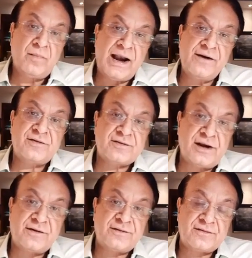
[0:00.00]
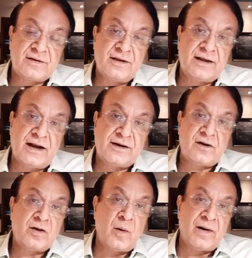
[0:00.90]
end states that
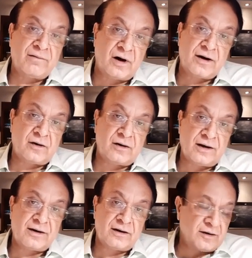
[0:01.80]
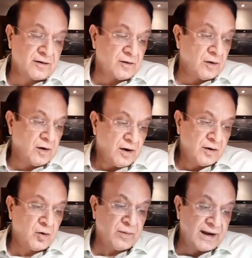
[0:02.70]
you have articulated in your,
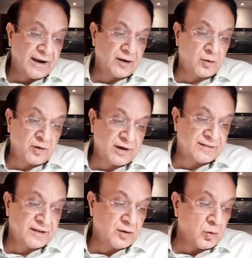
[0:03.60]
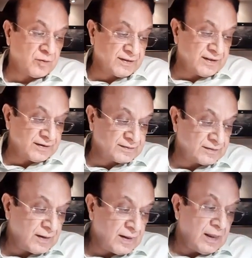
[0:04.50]
you may like to rethink over this.
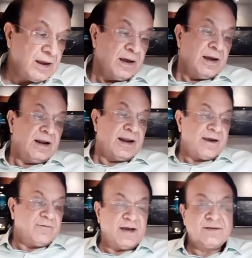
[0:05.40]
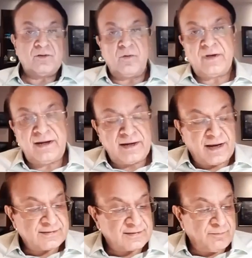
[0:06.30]
Likewise, you have very
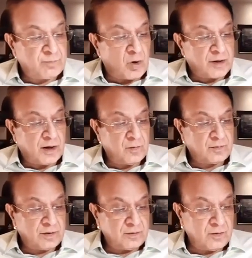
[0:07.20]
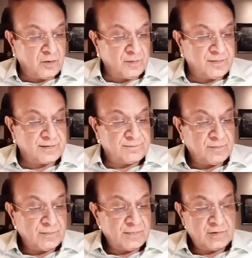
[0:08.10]
nicely brought out, you know, the
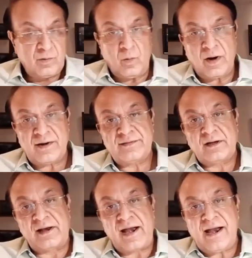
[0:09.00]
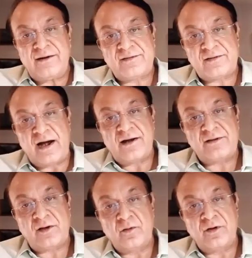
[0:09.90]
what is the grand
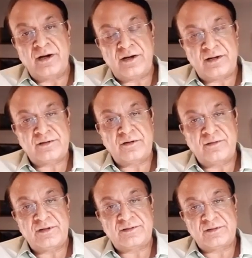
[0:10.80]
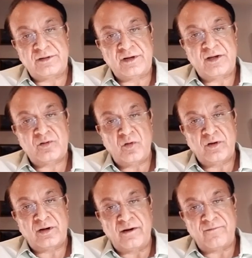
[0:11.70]
strategic orientation of this phase
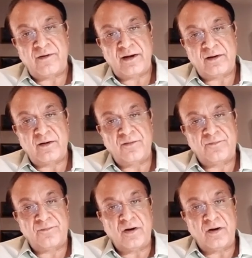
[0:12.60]
on conflict of